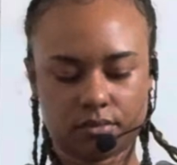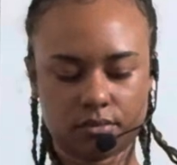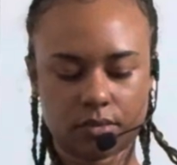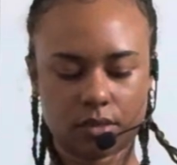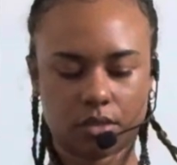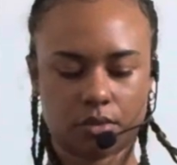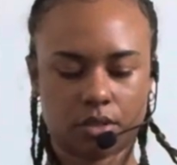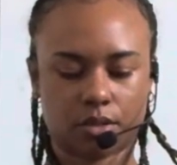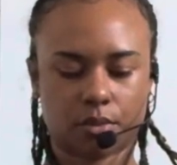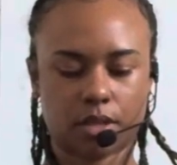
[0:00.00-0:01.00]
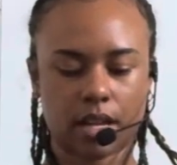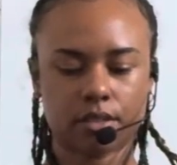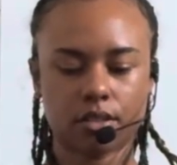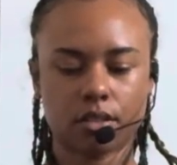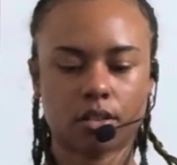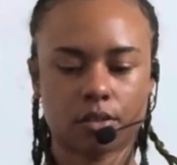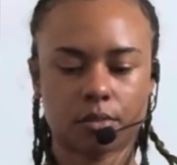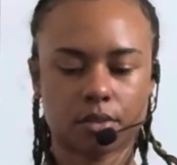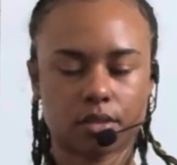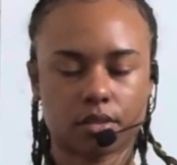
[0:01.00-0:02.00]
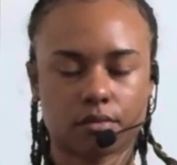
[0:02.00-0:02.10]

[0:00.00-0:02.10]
And just relax your arms.